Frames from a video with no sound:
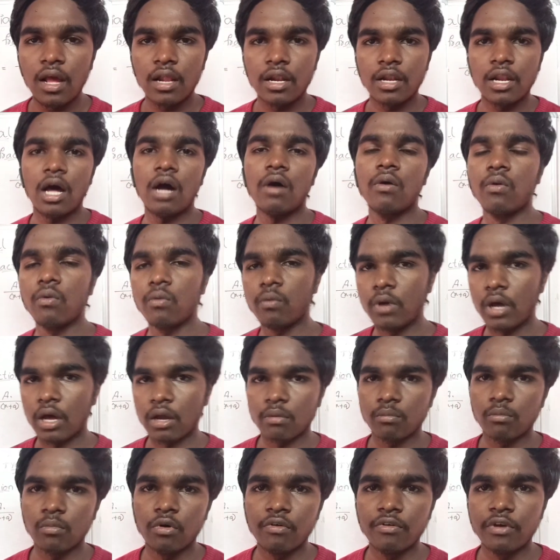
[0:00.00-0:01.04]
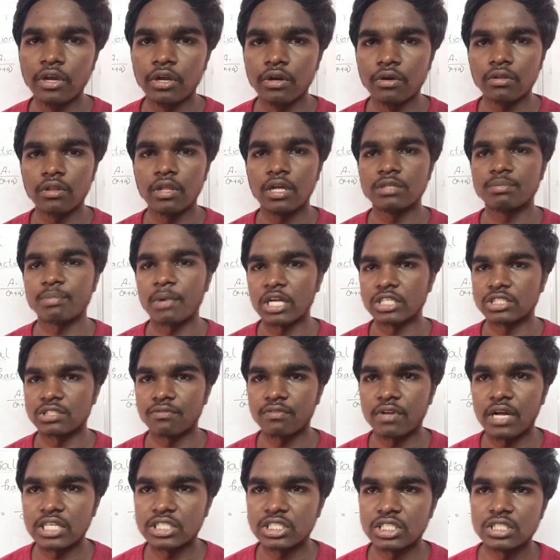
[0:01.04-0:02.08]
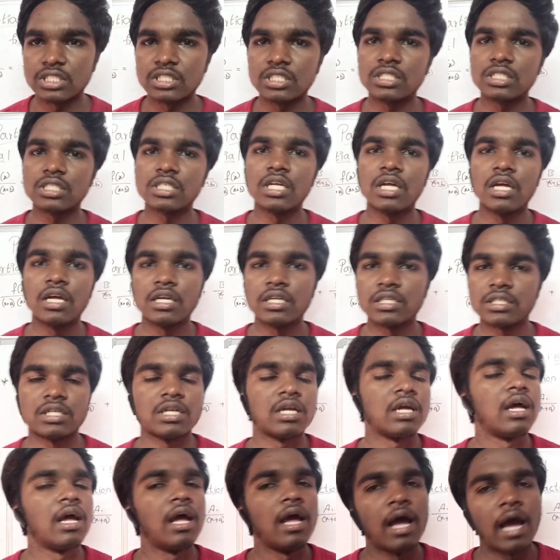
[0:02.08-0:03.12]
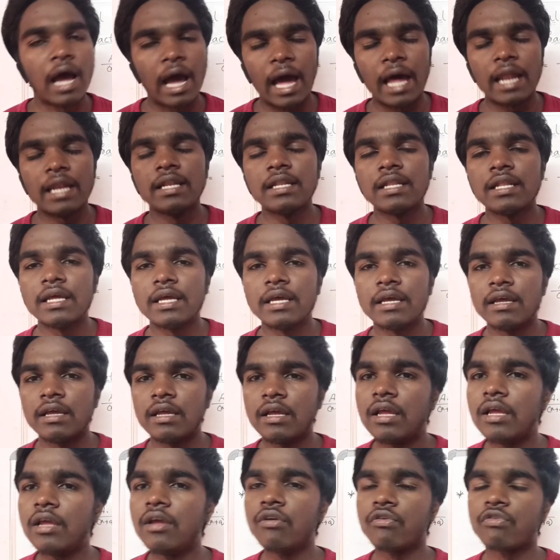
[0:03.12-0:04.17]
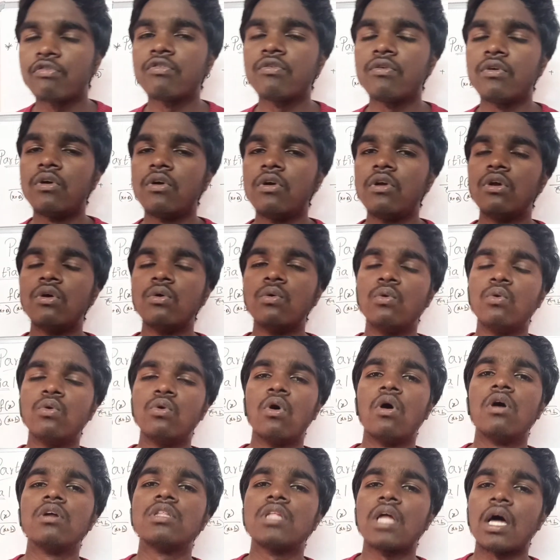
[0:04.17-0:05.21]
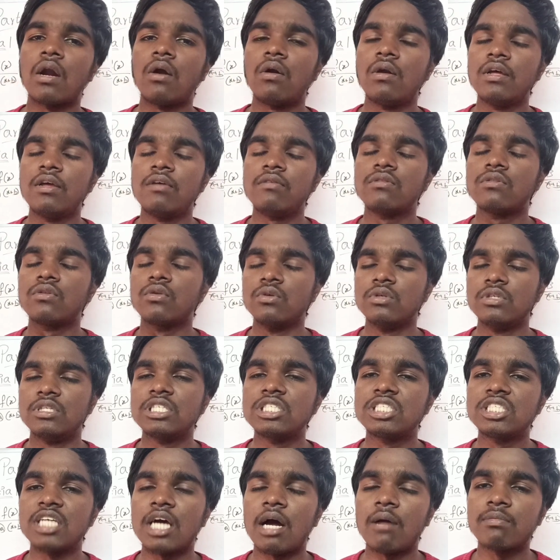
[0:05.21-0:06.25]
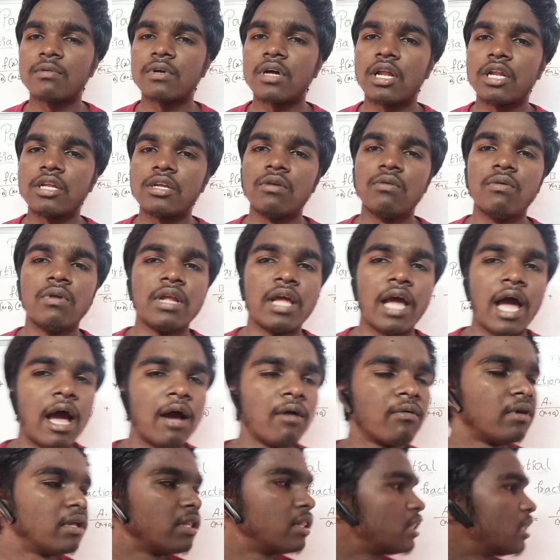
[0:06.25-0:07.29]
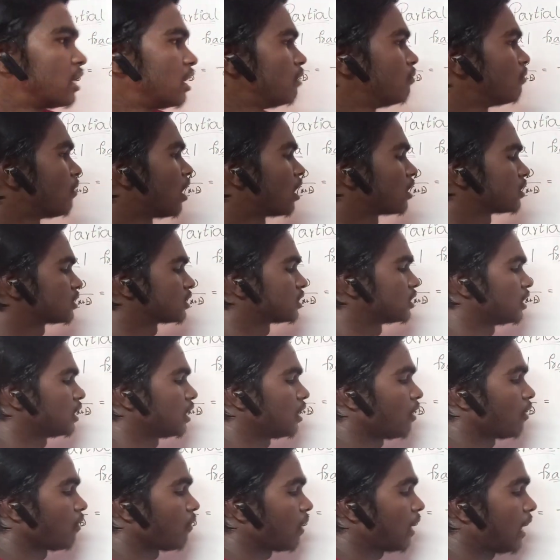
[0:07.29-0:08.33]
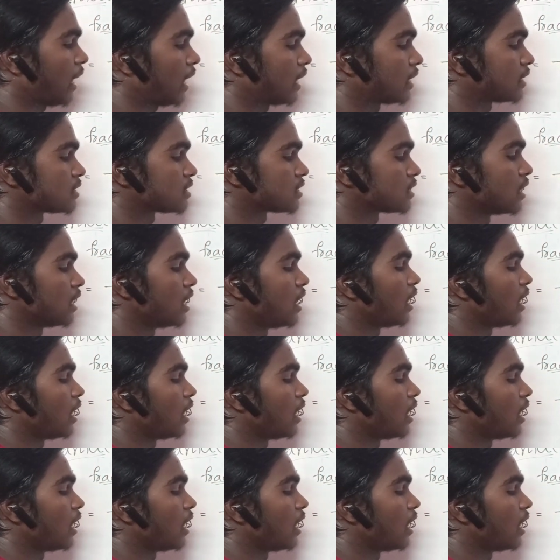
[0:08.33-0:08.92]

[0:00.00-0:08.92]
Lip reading: Now we are moving into the partial fractions, and if you go thoroughly through this chapter, you will have 3 marks in your hands.